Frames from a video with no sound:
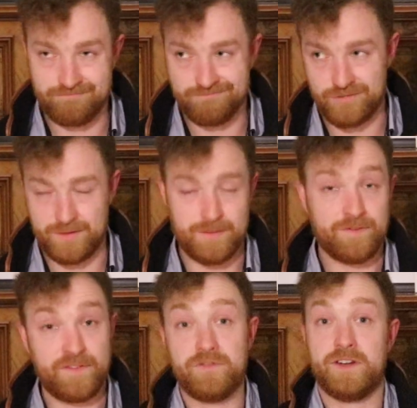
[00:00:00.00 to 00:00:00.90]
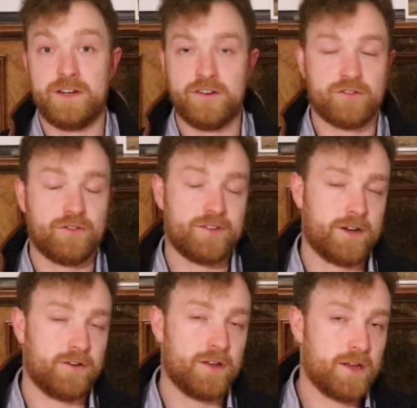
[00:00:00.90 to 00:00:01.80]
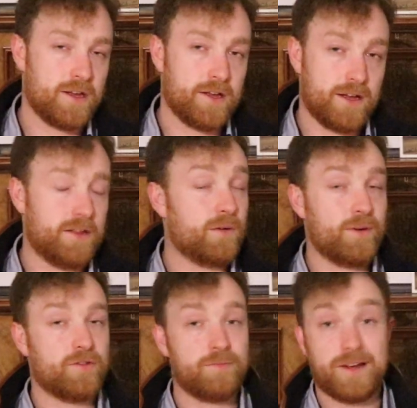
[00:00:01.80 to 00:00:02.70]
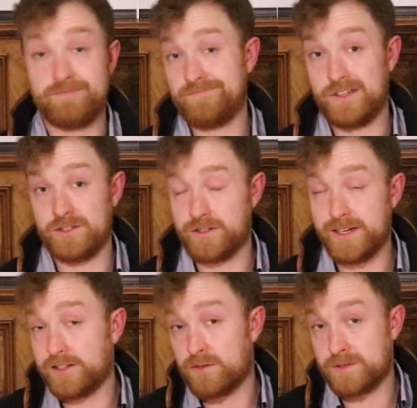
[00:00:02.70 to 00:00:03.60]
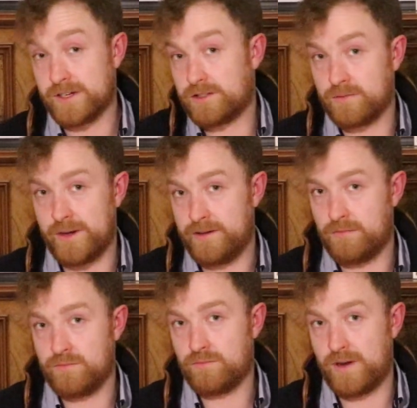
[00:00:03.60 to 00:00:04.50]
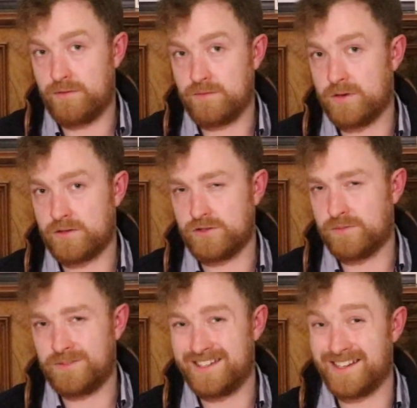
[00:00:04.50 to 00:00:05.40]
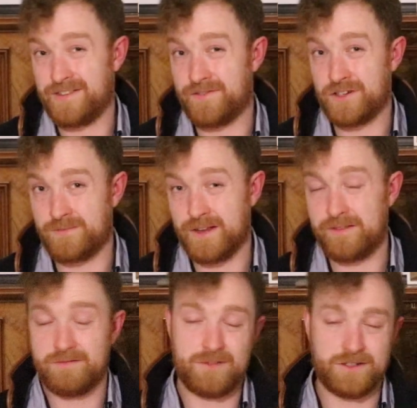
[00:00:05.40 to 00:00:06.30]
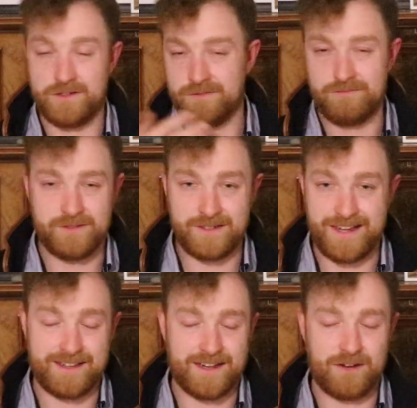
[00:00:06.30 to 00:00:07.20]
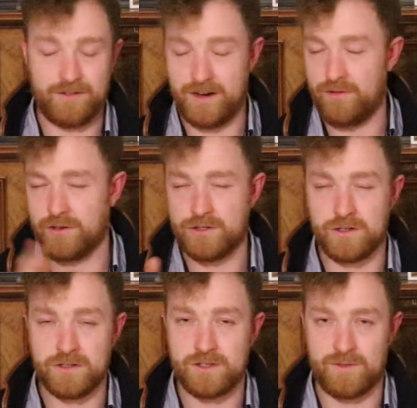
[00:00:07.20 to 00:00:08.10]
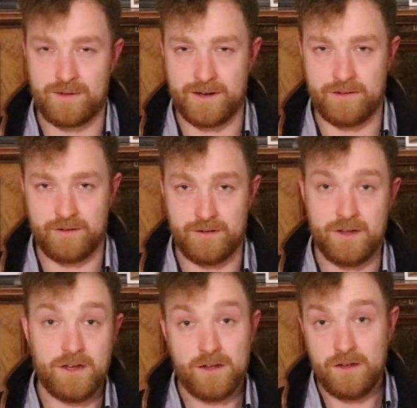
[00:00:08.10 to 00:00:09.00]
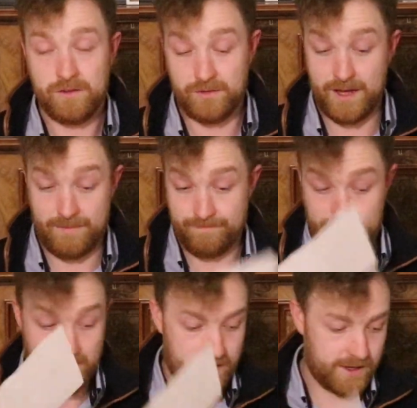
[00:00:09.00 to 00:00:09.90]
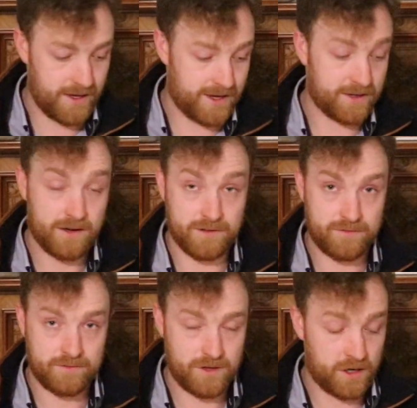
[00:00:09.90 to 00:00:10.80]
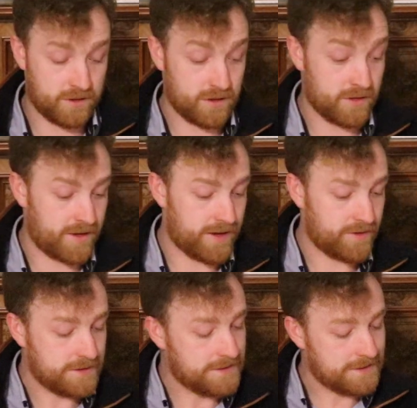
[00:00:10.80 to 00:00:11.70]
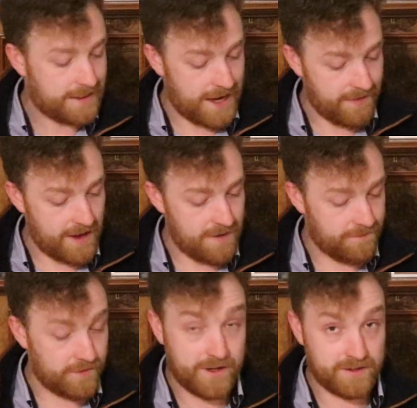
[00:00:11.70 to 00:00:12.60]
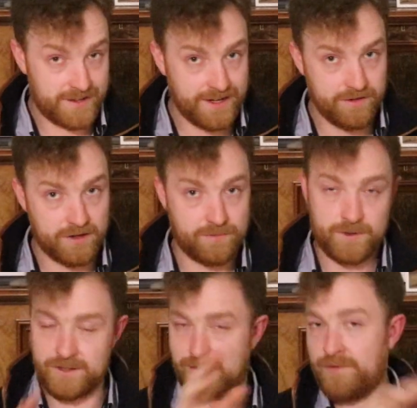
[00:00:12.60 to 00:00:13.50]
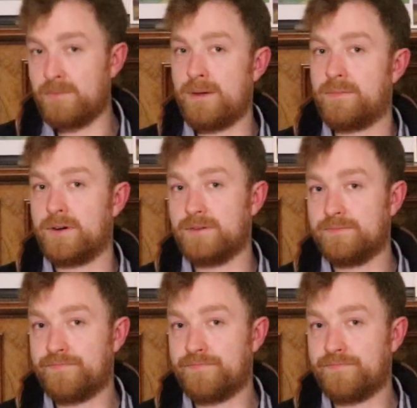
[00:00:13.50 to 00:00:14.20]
probably about 15 years ago, decided in their wisdom that it doesn't need a thermostat. So why would Mercury put it in the first place? Let's just take that out. It'll run just as well without it. So yeah, I got that. And then for the interior, because I have to remember,